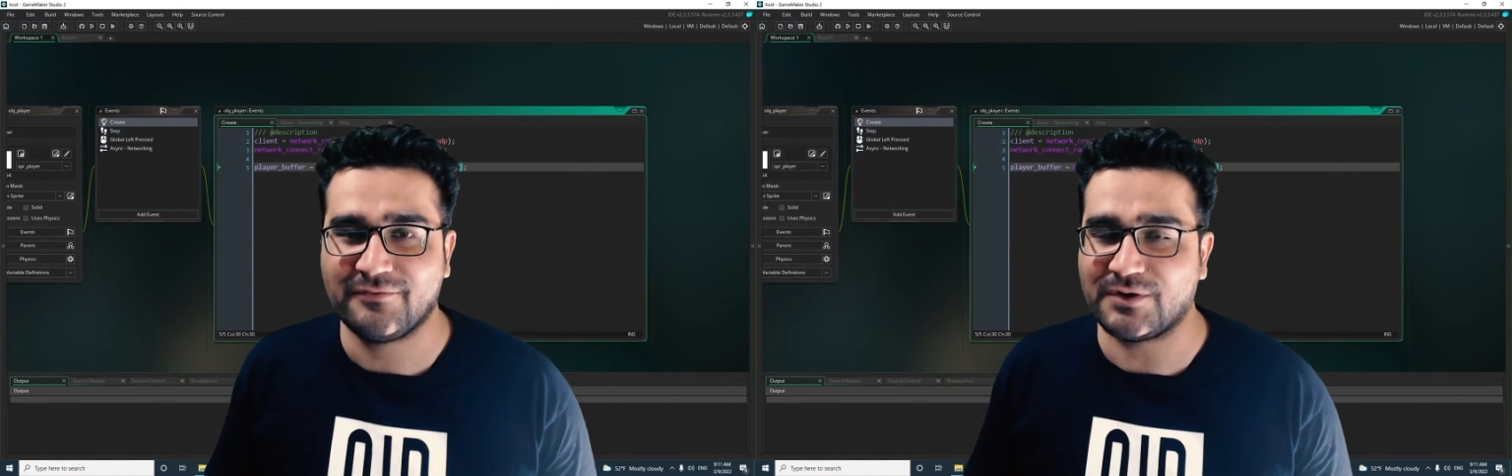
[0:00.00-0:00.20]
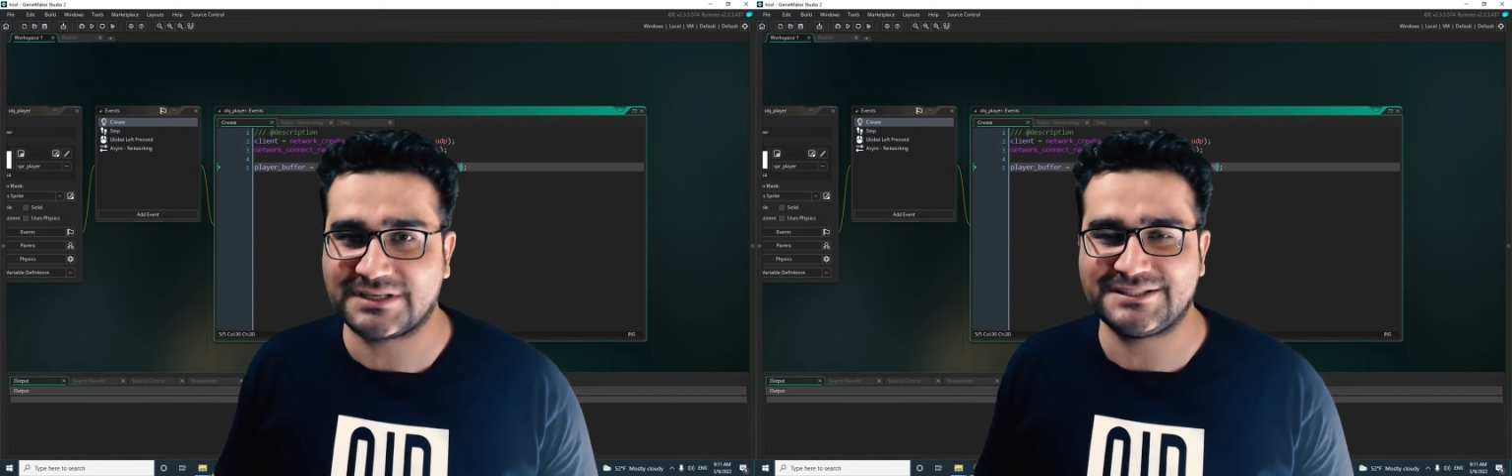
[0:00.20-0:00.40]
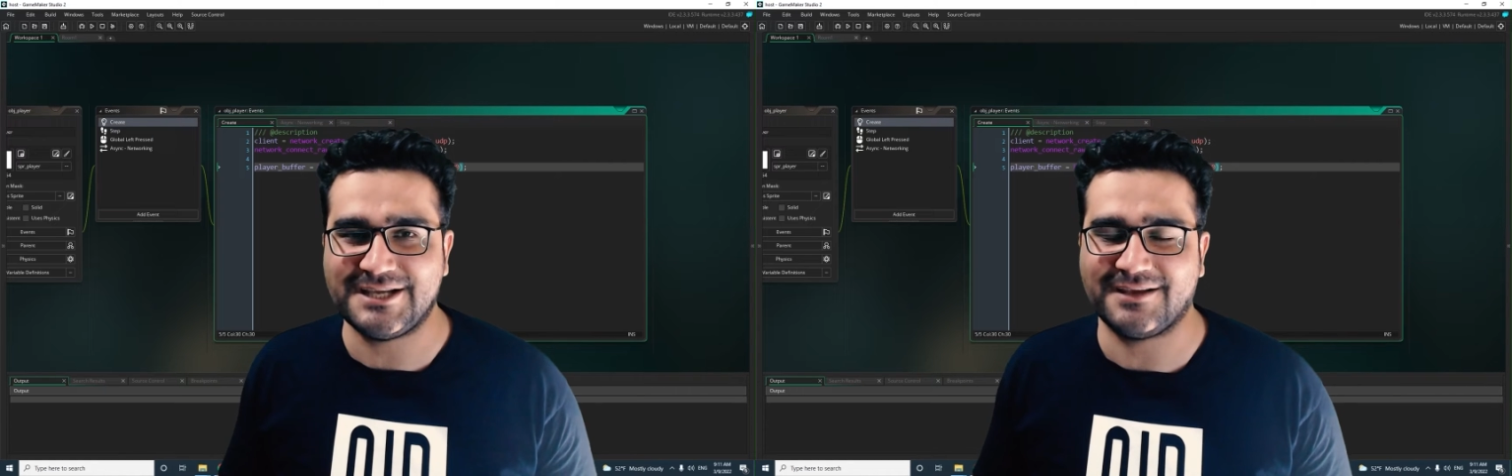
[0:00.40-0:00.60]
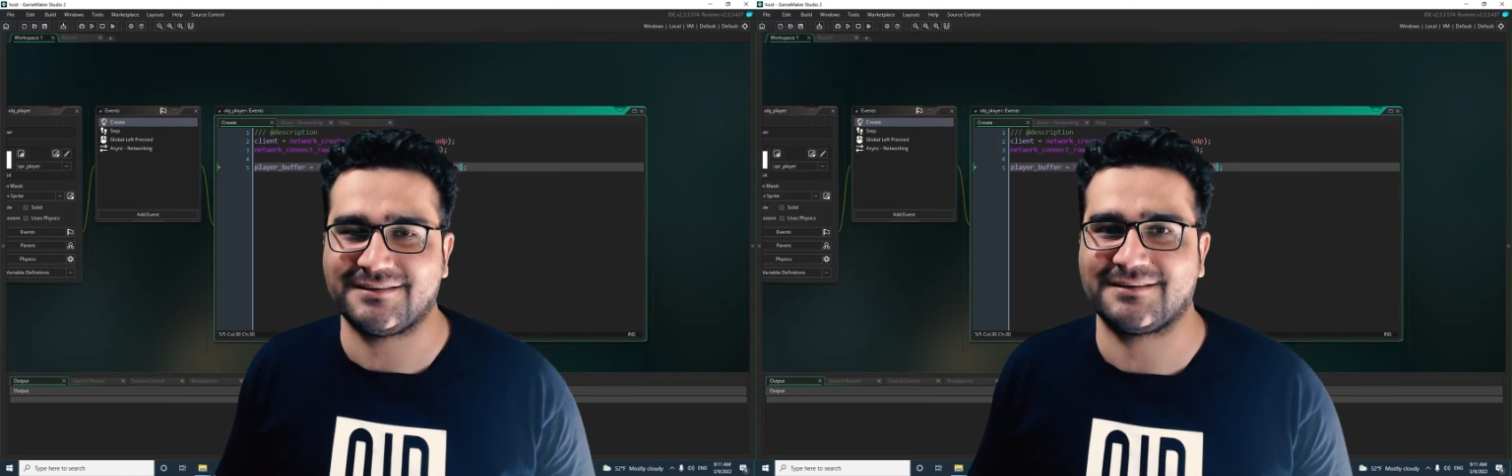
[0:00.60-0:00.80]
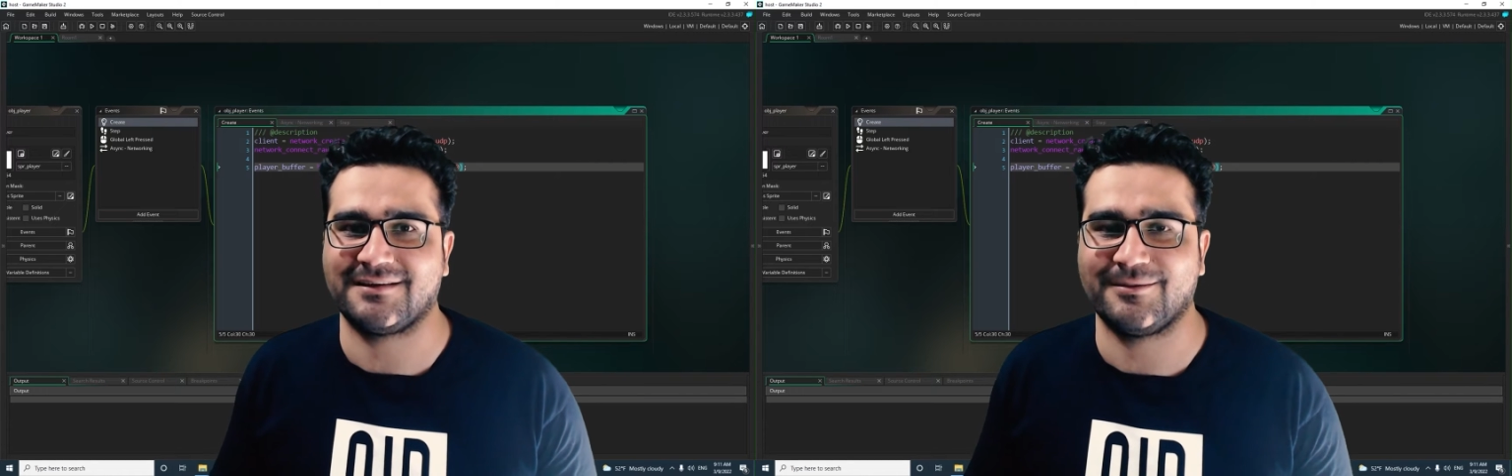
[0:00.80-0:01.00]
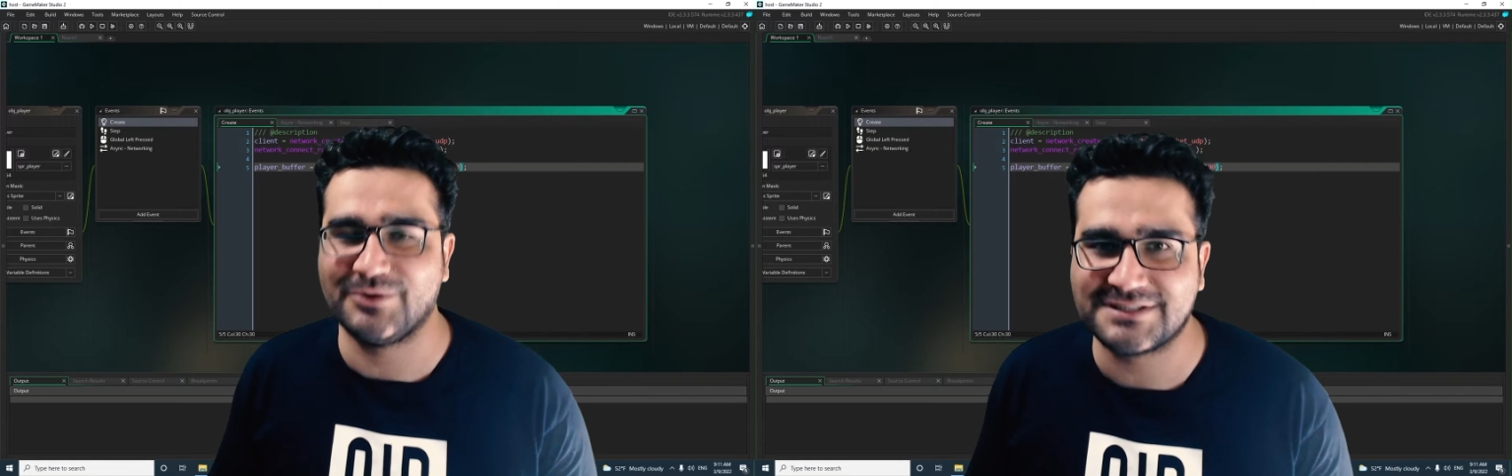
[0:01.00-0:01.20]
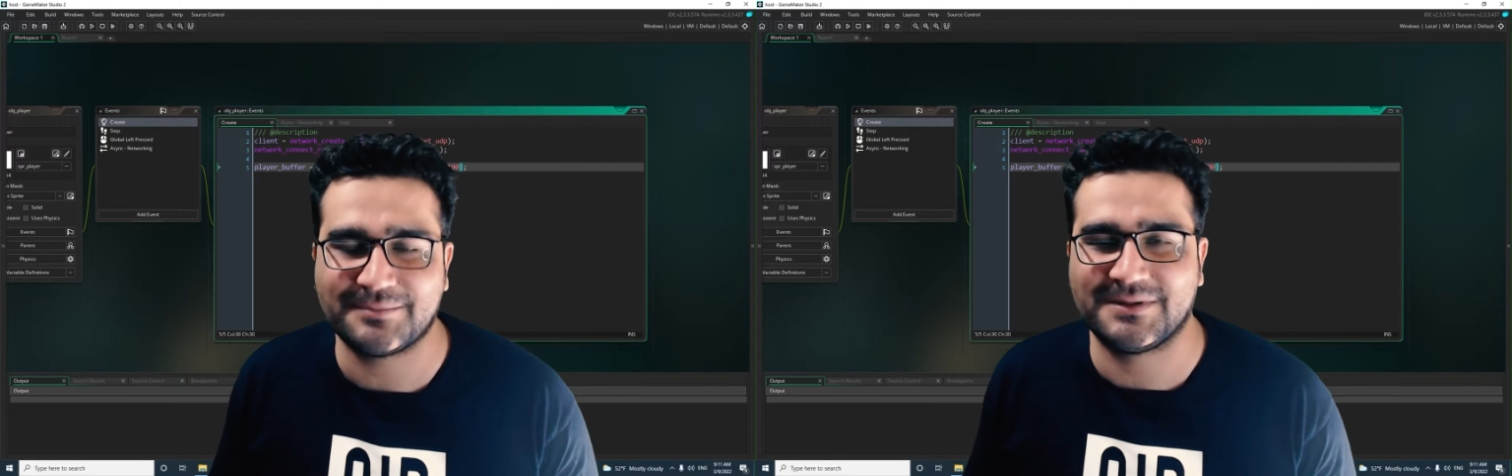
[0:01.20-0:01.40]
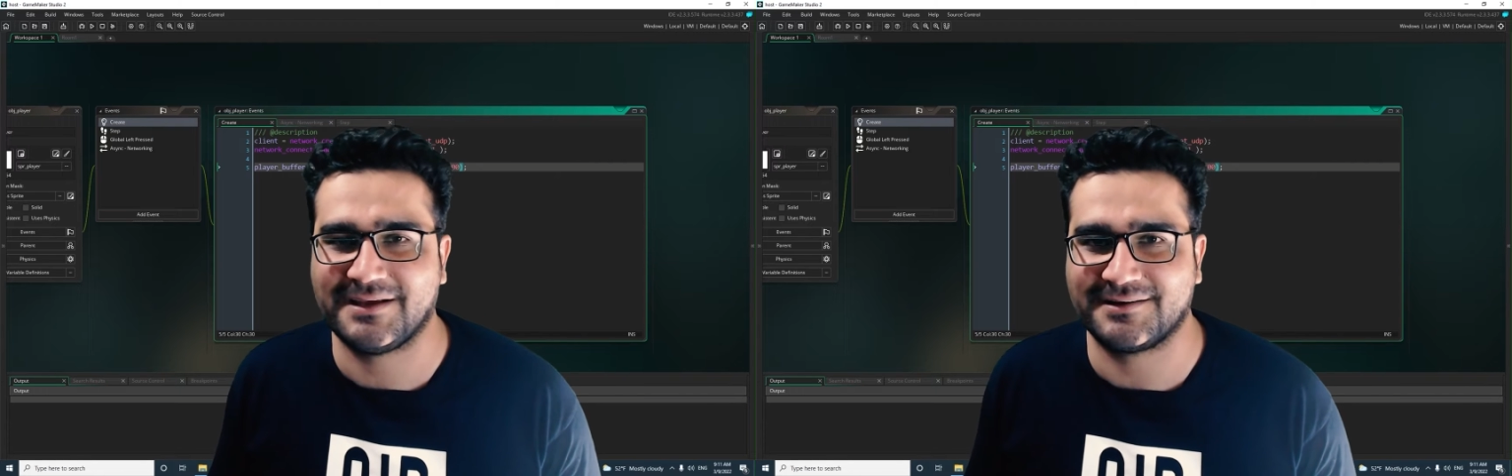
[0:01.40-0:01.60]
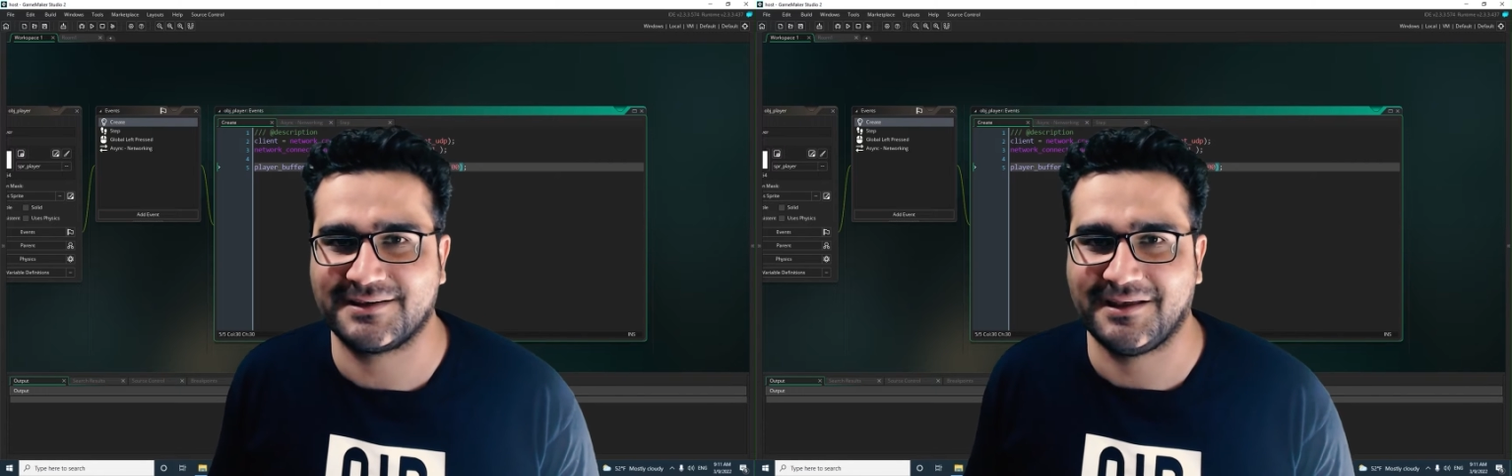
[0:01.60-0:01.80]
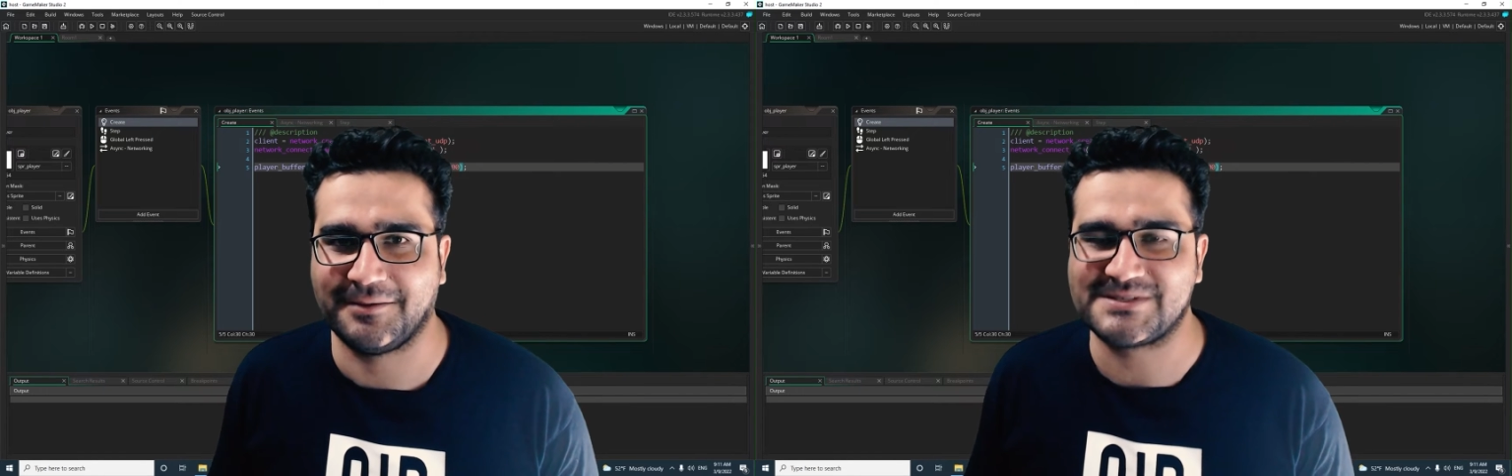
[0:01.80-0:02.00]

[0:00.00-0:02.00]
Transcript: for creating a multiplayer game.